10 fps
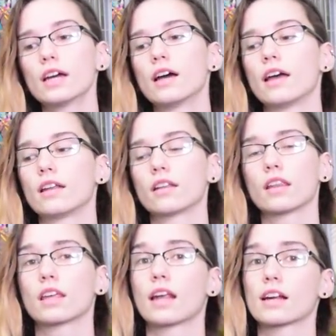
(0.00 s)
and
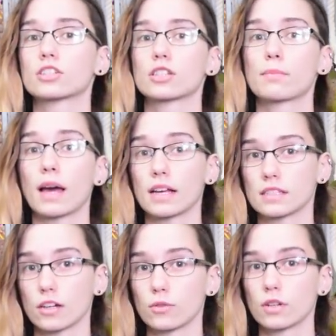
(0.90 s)
they can actually
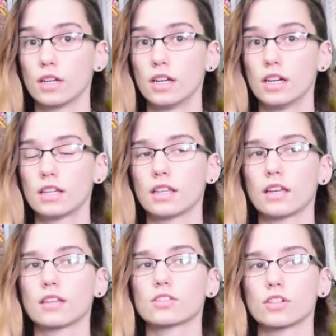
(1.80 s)
pass out.
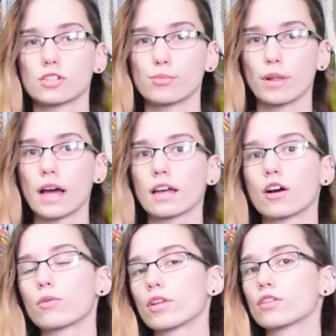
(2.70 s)
They can start to black
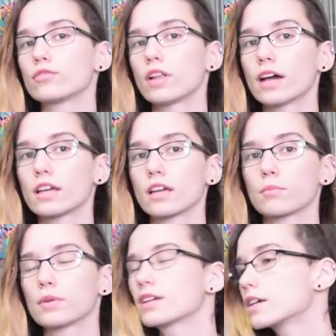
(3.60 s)
out while they're flying
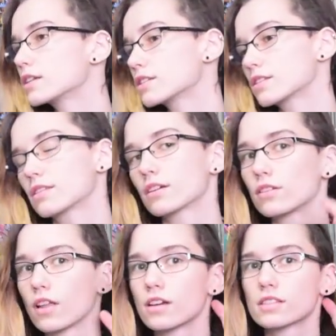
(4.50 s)
because their
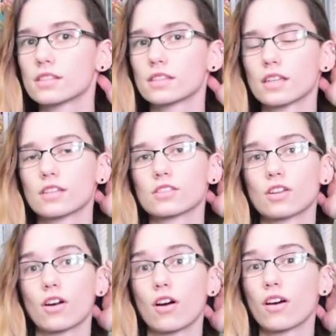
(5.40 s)
lungs and things
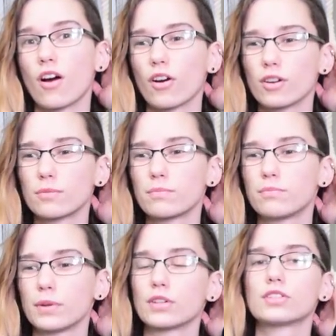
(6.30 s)
aren't
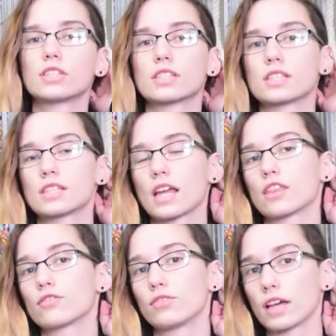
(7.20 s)
built to sustain
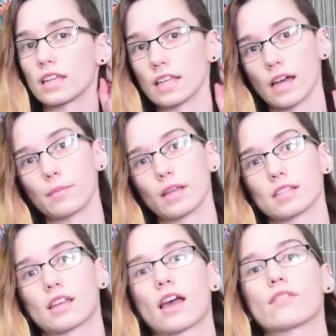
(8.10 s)
the flight yet because
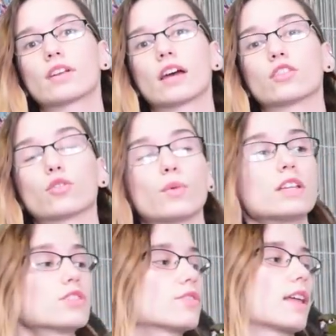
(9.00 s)
they haven't had their
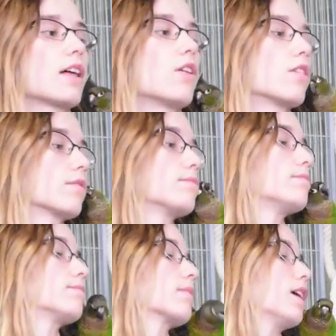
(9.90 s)
wings for that long.
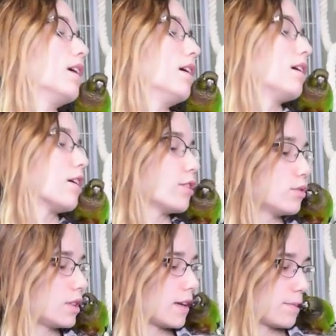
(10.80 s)
Are you
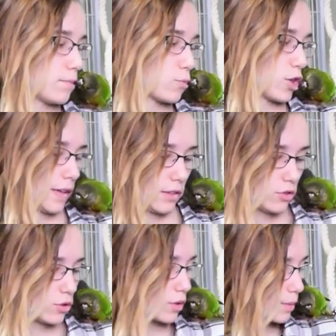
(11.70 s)
done? You
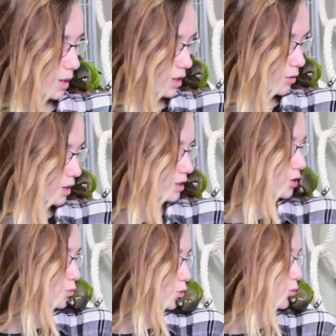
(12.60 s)
chewing my earrings?